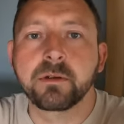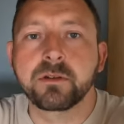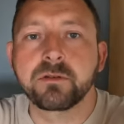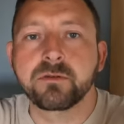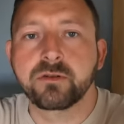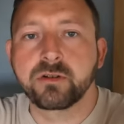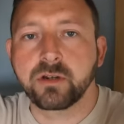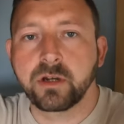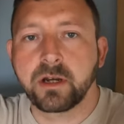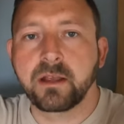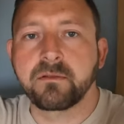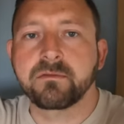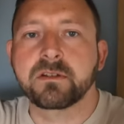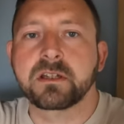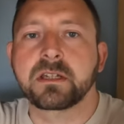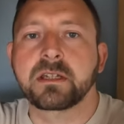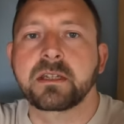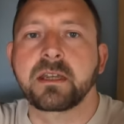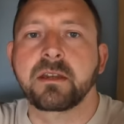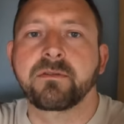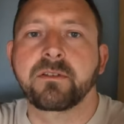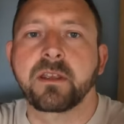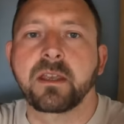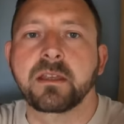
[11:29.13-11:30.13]
but you should have a
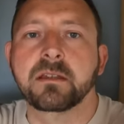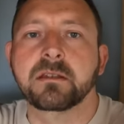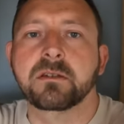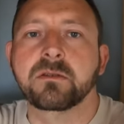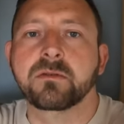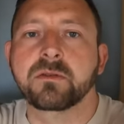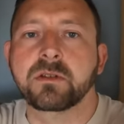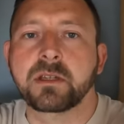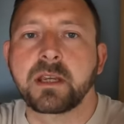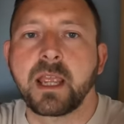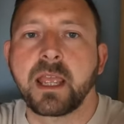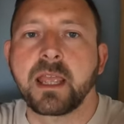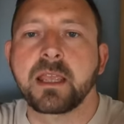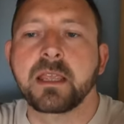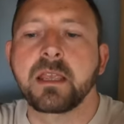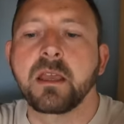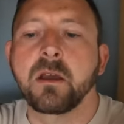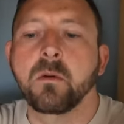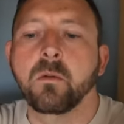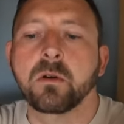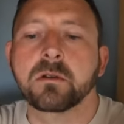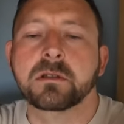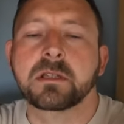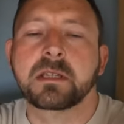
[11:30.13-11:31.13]
certificate to say
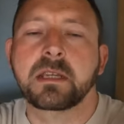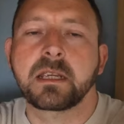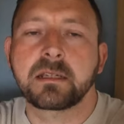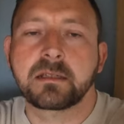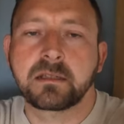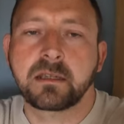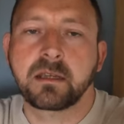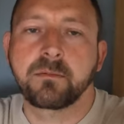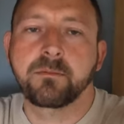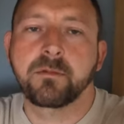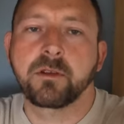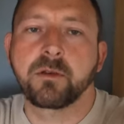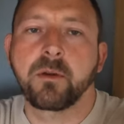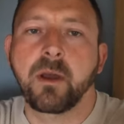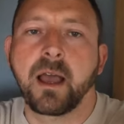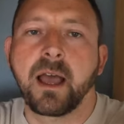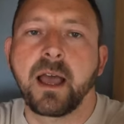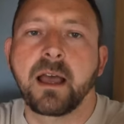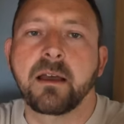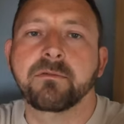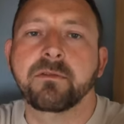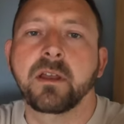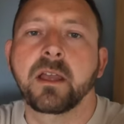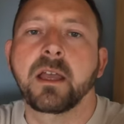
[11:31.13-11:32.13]
what system you
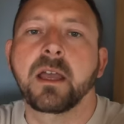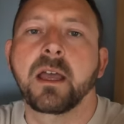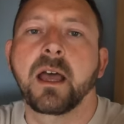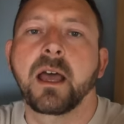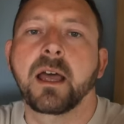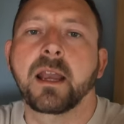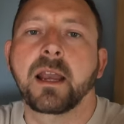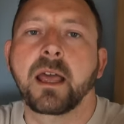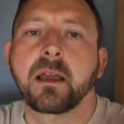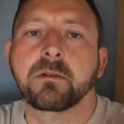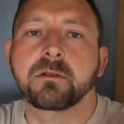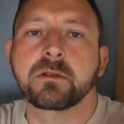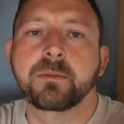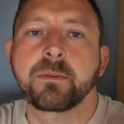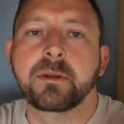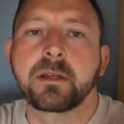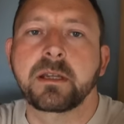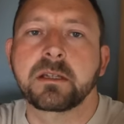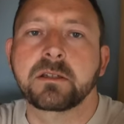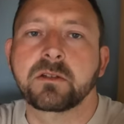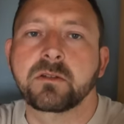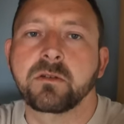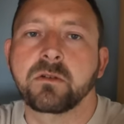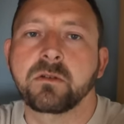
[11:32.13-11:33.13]
have and how it's
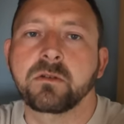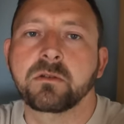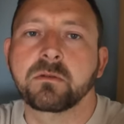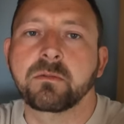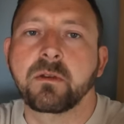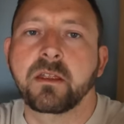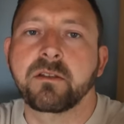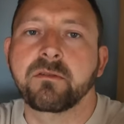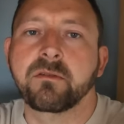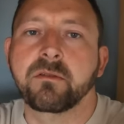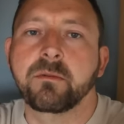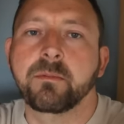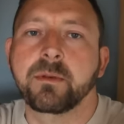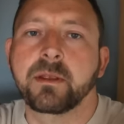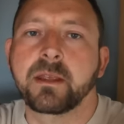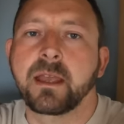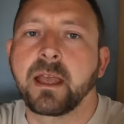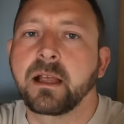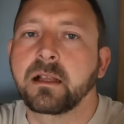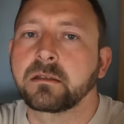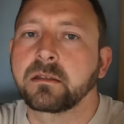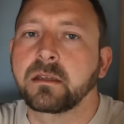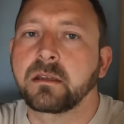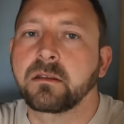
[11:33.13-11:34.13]
been installed, whether it be
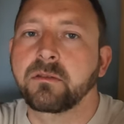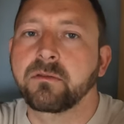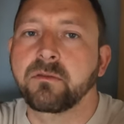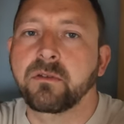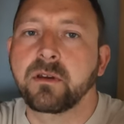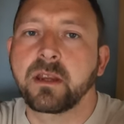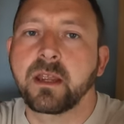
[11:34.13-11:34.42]
LD3,